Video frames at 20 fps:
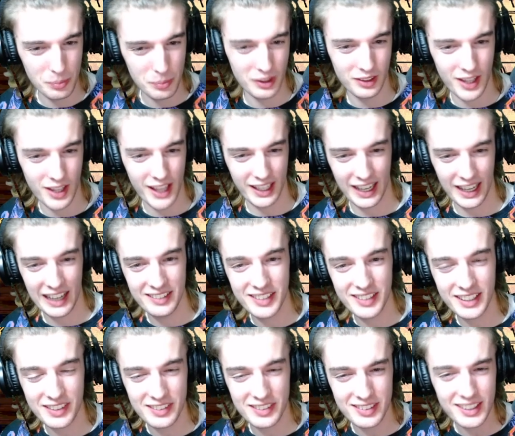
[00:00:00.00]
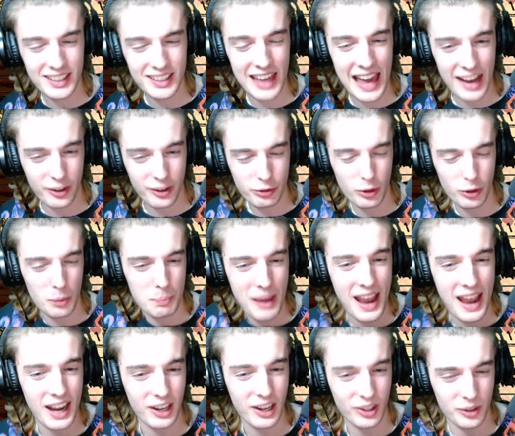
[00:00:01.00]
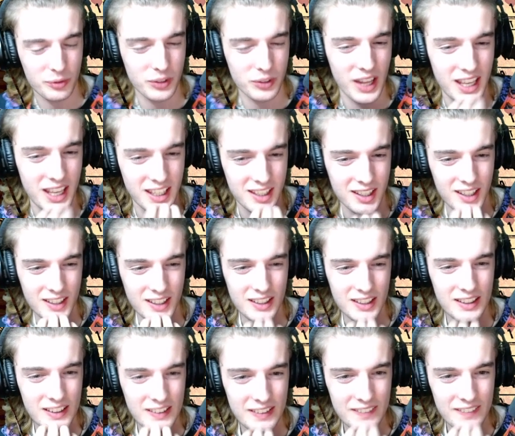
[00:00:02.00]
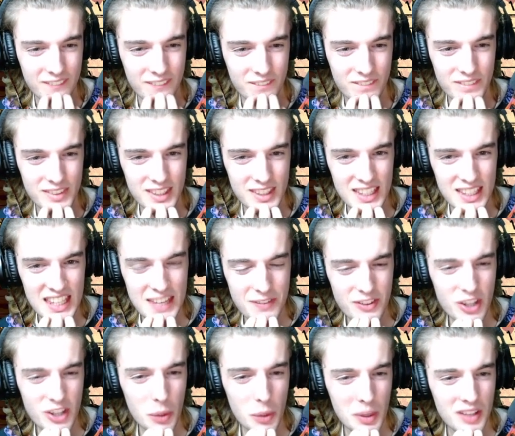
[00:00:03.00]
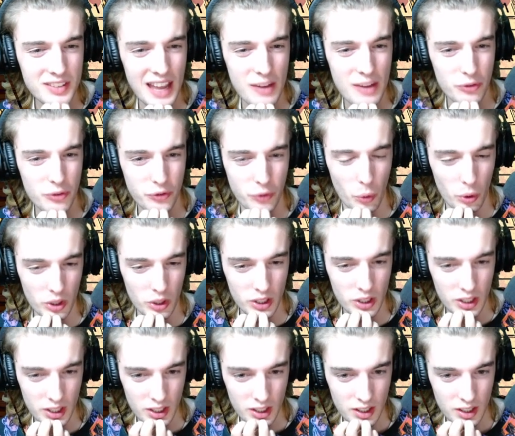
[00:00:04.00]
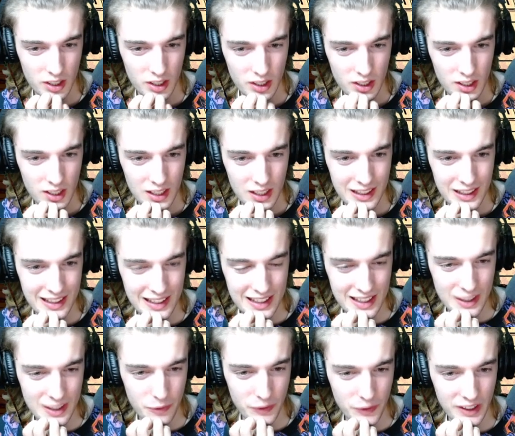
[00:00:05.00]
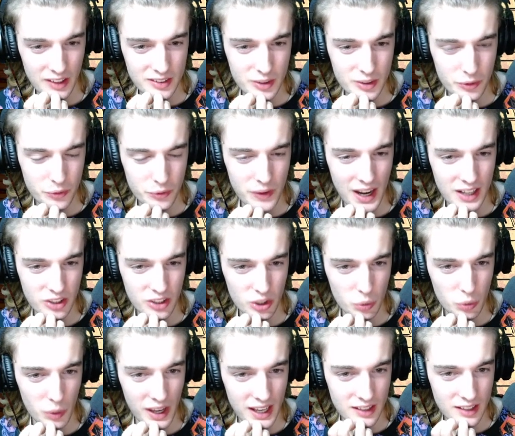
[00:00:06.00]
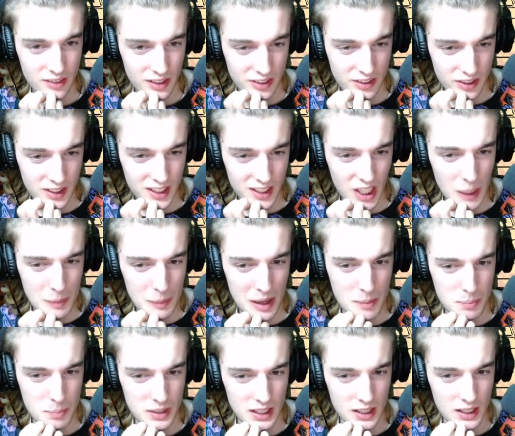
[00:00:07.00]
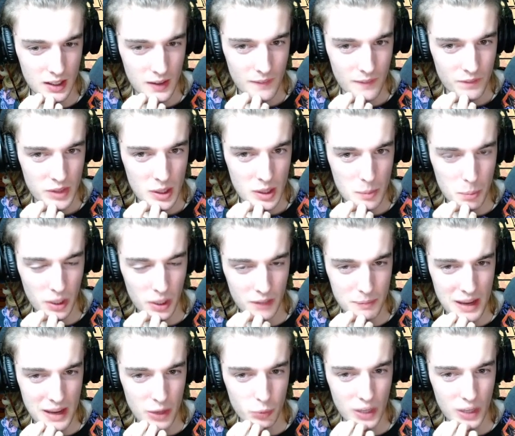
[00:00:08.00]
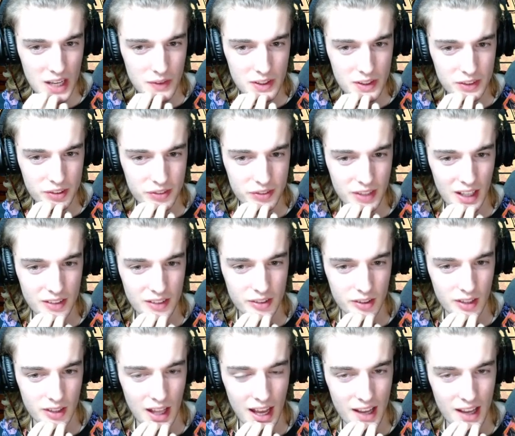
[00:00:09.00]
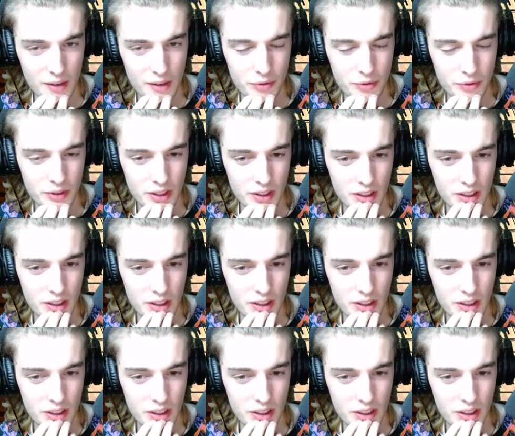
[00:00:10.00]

be like. It's like, this is like an actual battle of like, even though he's at 4, if he doesn't find a way, he's going to kill my bee. But if my Raven stays alive,